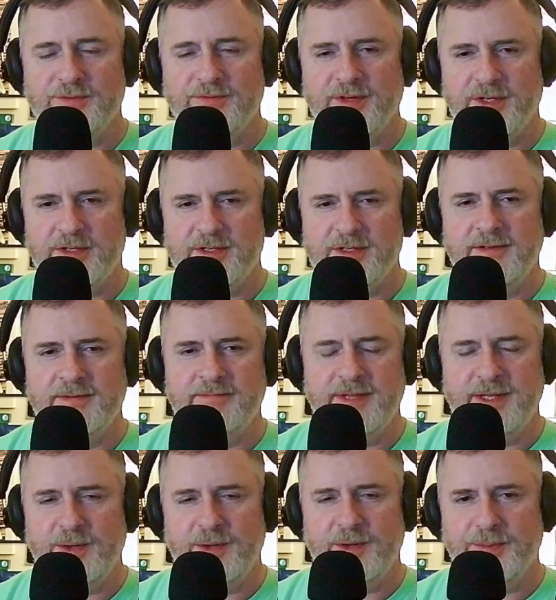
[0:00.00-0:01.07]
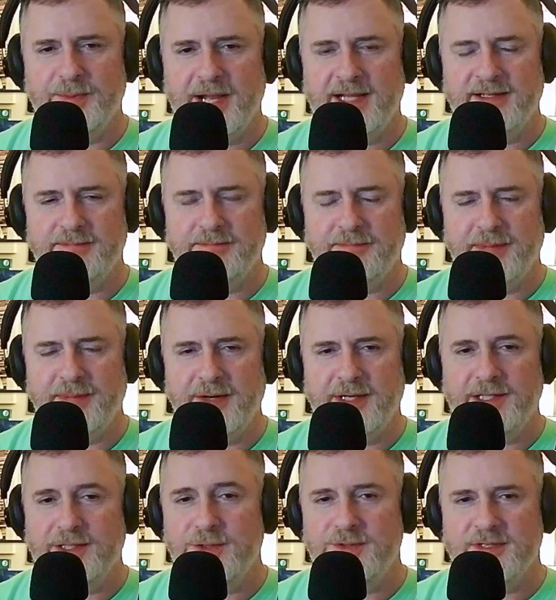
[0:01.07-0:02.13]
reversed. The older
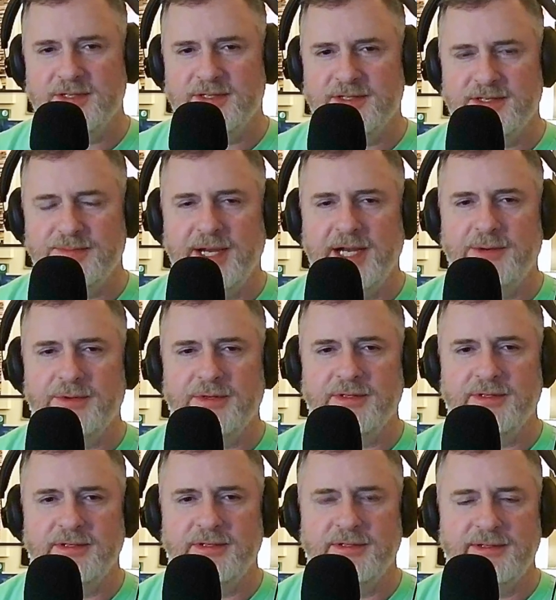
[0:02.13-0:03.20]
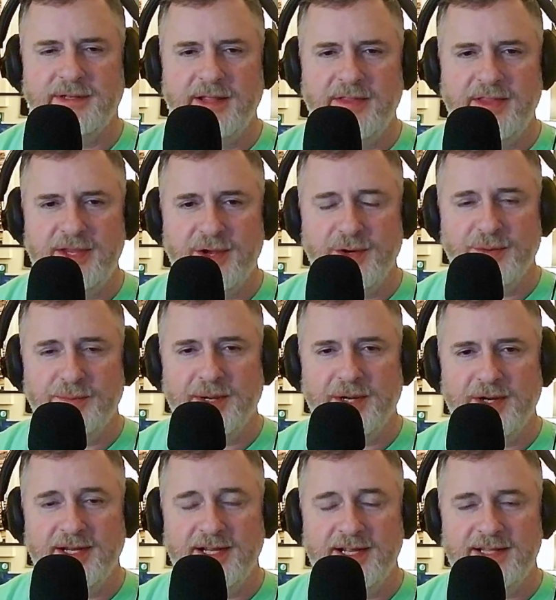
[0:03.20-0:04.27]
Barry loses his power, and the younger
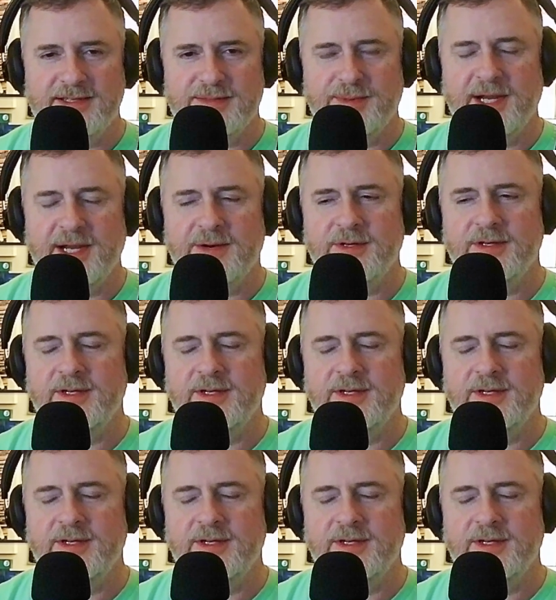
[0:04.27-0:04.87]
Barry gets his power,